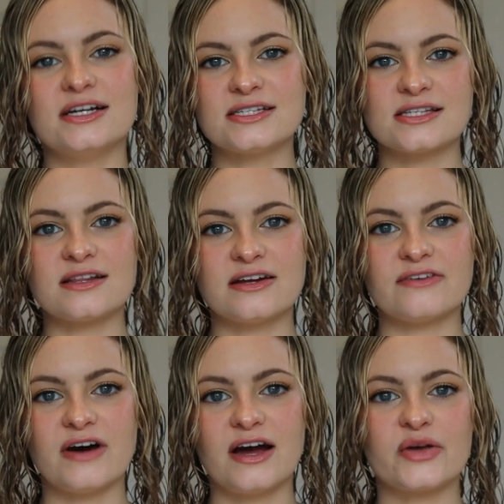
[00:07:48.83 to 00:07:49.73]
and
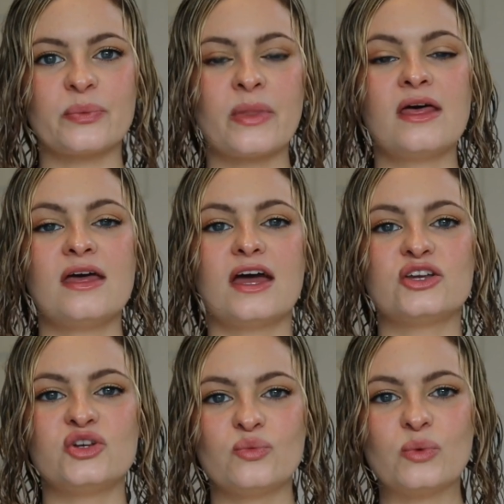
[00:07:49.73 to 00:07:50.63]
solidify.
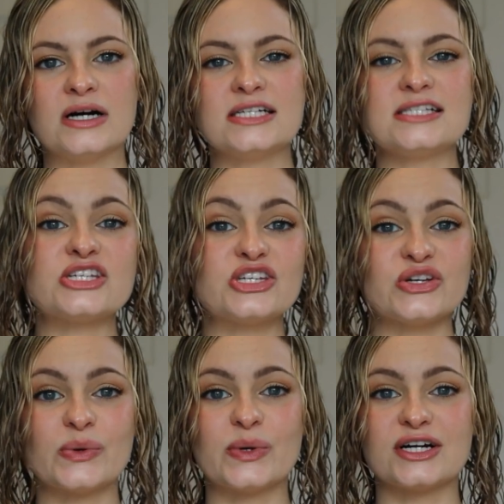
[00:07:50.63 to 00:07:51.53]
And you want
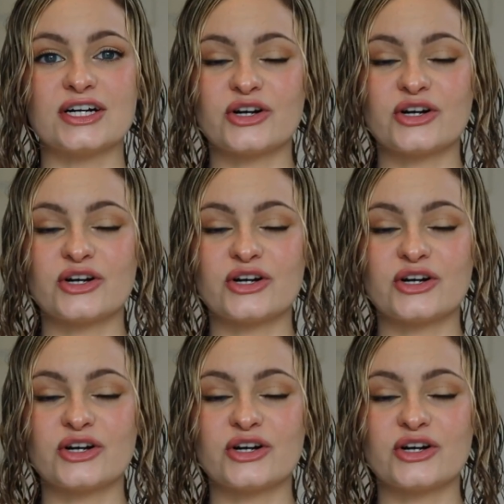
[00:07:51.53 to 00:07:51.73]
your